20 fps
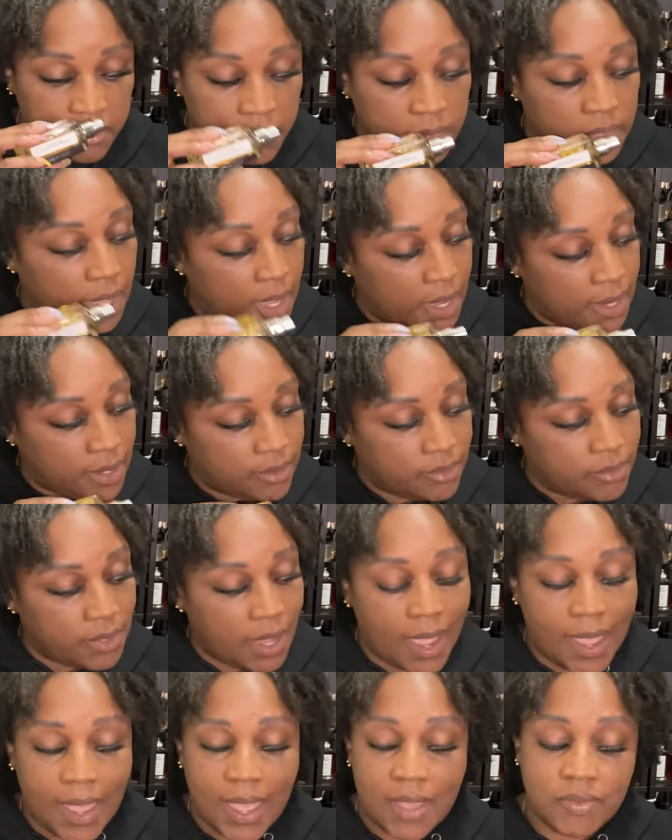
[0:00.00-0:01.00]
Now,
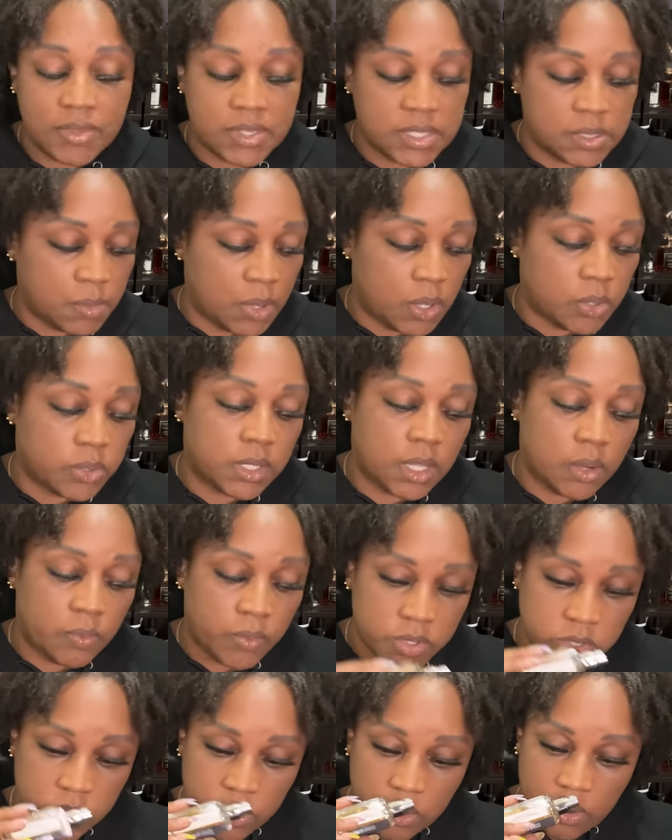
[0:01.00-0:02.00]
I haven't smelled the
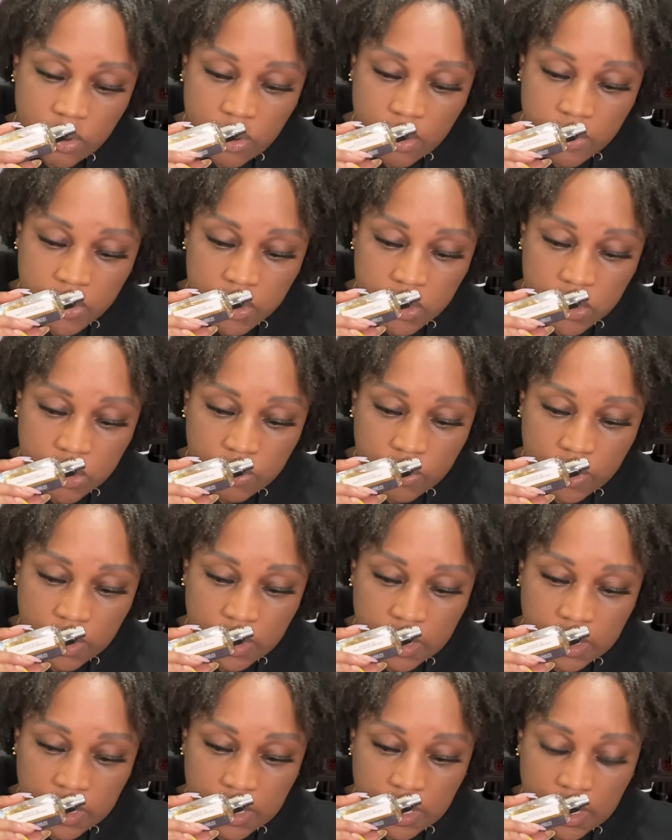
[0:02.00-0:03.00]
original on this
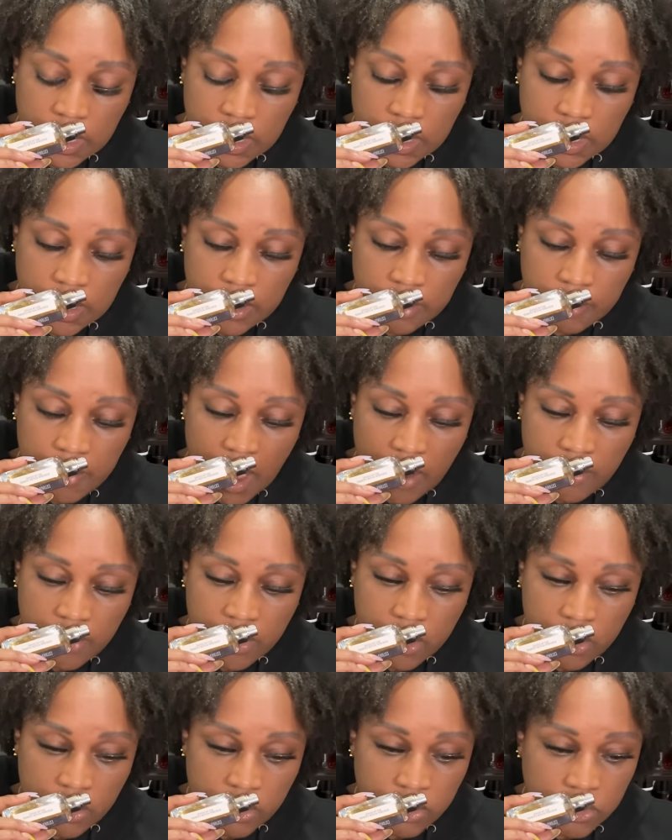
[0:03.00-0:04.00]
one. Um, I've
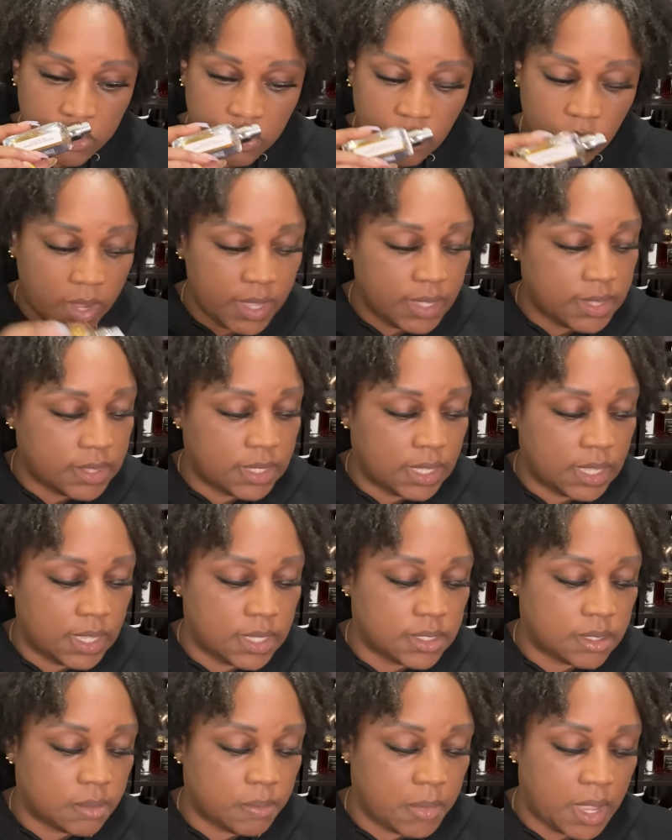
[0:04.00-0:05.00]
heard great
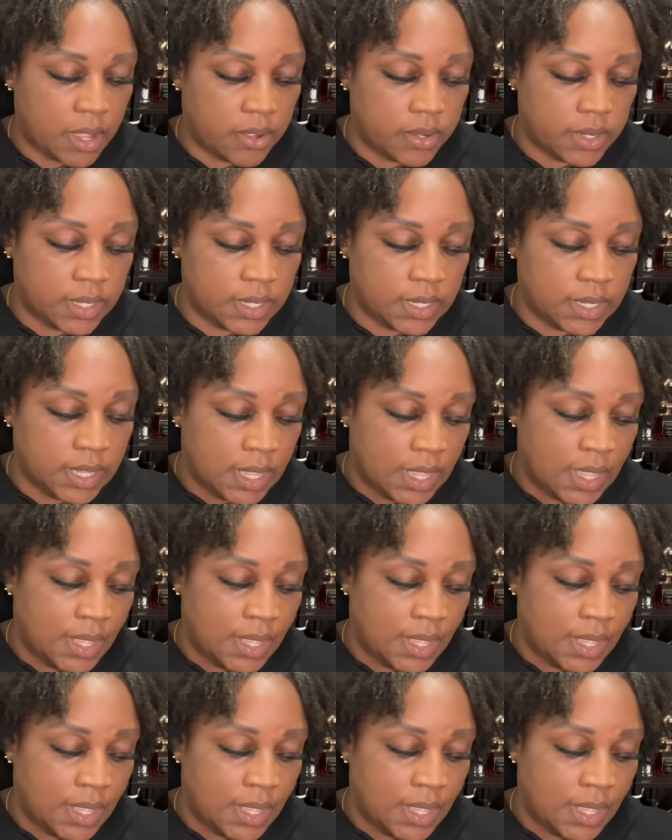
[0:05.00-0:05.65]
things about it.